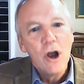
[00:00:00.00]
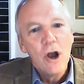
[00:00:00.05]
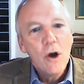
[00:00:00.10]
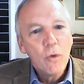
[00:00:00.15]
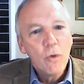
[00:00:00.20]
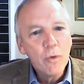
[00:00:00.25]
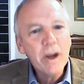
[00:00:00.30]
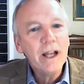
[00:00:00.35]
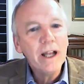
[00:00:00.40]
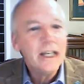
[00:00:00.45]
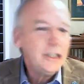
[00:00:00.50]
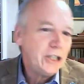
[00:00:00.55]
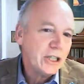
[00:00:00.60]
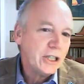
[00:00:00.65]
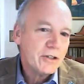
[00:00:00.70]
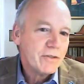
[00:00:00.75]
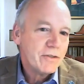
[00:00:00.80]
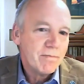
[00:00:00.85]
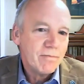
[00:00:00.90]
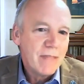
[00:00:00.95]
really
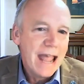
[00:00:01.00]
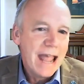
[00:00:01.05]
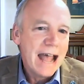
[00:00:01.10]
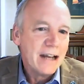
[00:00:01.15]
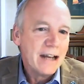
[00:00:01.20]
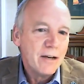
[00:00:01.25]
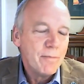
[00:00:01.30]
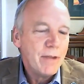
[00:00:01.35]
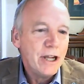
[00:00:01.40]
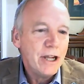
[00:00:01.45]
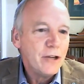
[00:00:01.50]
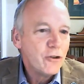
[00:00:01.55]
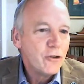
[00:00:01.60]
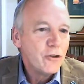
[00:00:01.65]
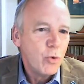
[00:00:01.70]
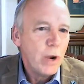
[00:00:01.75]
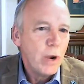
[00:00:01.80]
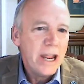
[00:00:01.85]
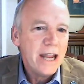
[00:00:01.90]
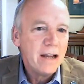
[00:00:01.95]
just had to be
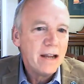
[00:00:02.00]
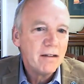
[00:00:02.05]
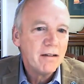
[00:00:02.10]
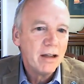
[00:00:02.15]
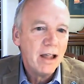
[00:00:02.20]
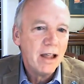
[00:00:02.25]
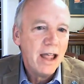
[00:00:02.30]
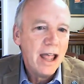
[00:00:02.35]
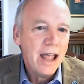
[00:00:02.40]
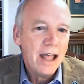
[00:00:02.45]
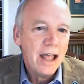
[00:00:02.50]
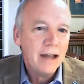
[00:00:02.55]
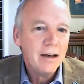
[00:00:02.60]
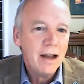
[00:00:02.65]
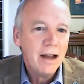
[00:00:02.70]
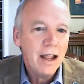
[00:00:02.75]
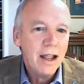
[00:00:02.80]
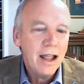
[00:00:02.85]
tweaked and